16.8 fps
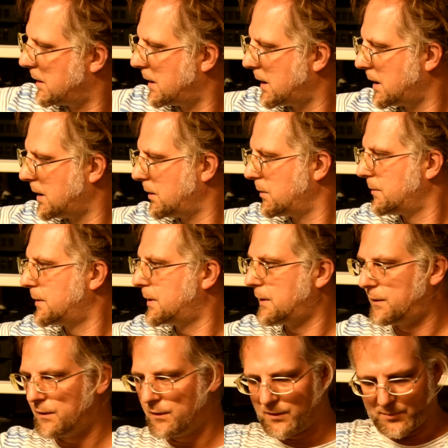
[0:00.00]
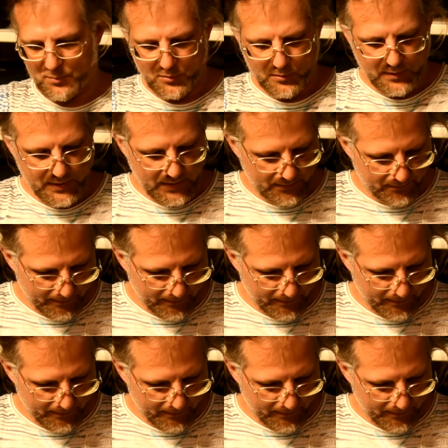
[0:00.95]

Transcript: Now this is the board out